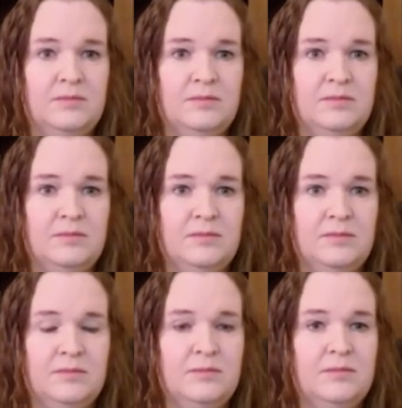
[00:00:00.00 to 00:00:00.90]

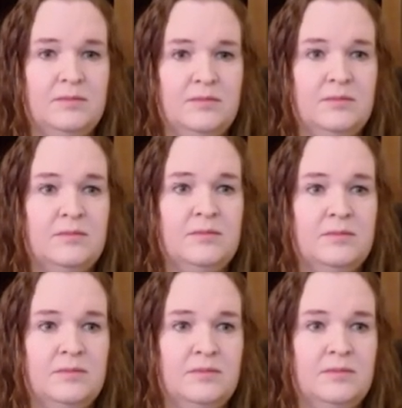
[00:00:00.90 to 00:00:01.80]

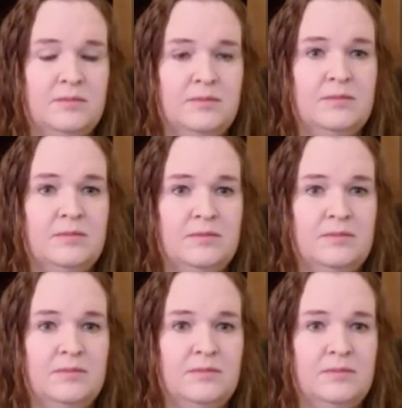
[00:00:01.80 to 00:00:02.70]

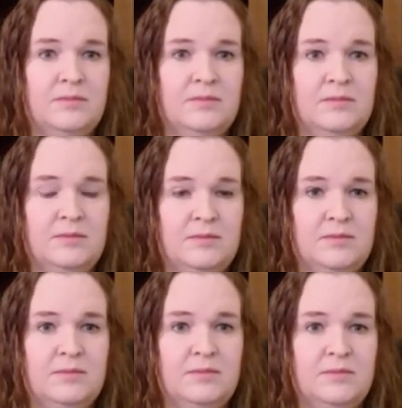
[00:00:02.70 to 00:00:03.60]

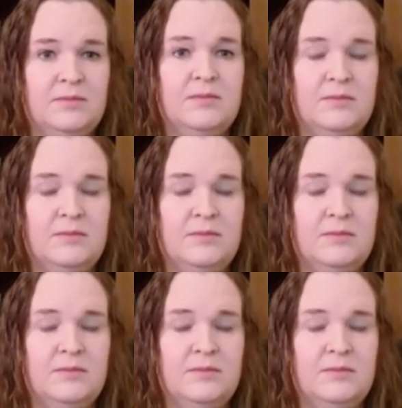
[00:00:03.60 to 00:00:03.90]
(silent)